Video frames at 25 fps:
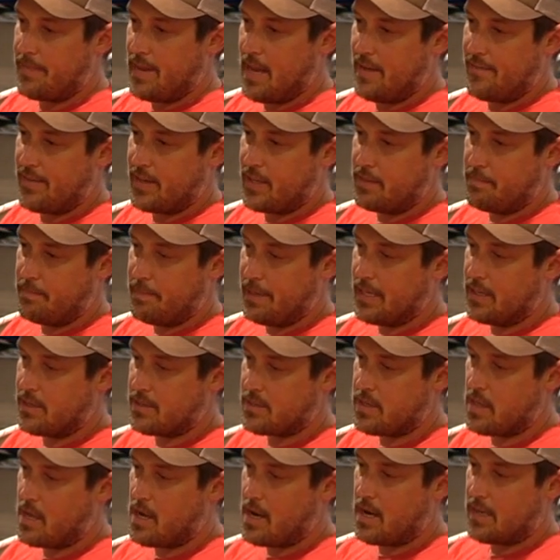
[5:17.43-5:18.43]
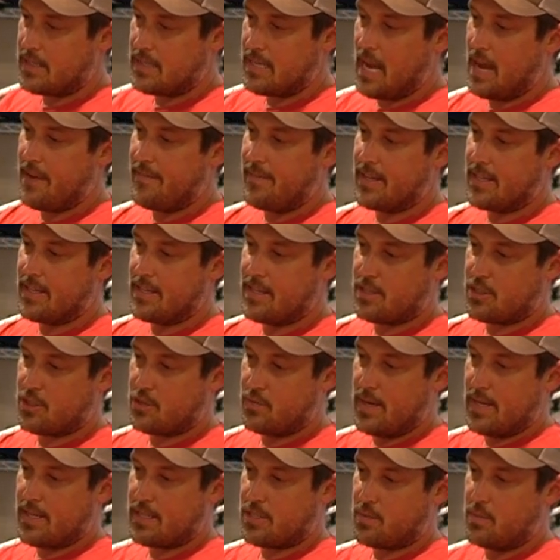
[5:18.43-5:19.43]
having your beaners locked, having this
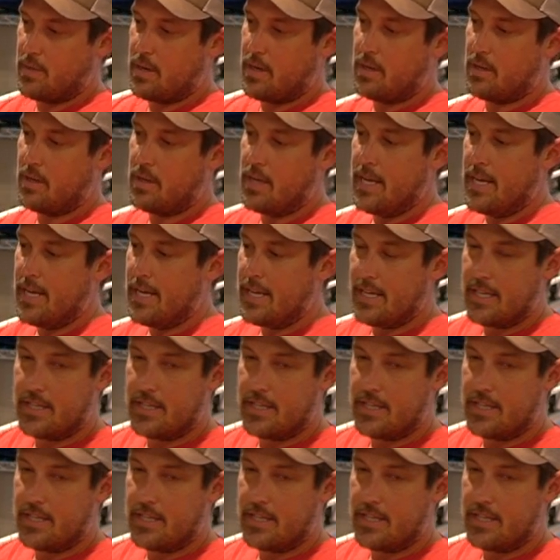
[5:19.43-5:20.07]
dressed well,